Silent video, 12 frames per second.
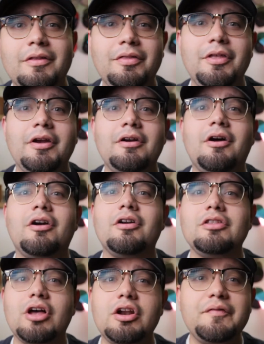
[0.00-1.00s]
There are
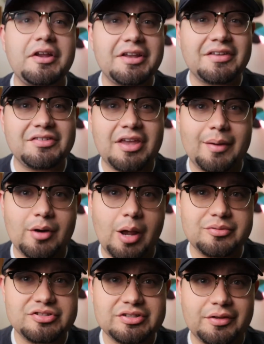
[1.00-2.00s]
a lot of fantastic camera
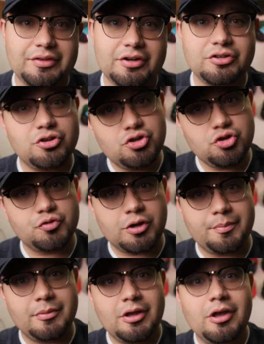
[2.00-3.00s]
options out there to choose
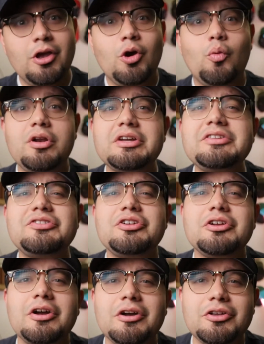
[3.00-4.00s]
from when
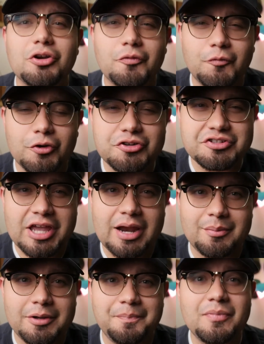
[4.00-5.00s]
considering your first
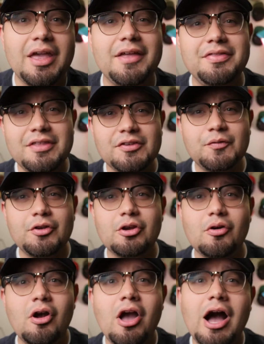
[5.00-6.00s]
camera. In this
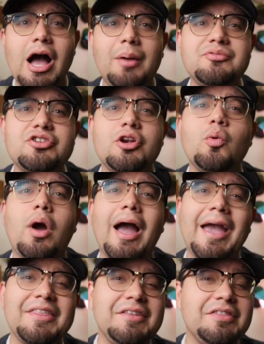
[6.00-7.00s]
video, I'm sharing why
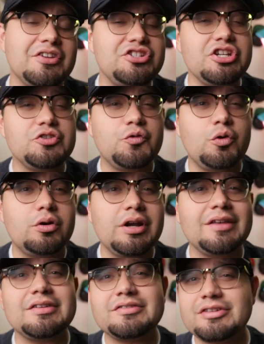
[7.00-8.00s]
I think the GH4
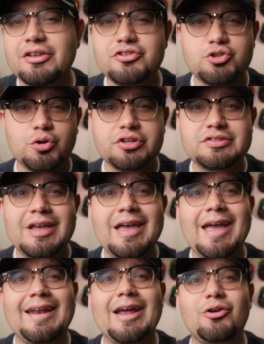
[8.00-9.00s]
is a stellar choice
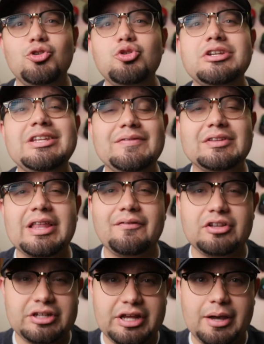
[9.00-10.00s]
and how you can even
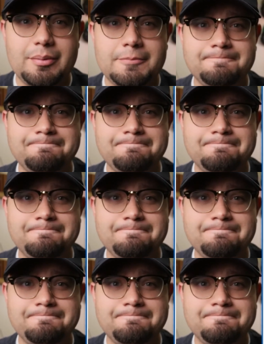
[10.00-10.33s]
level it up.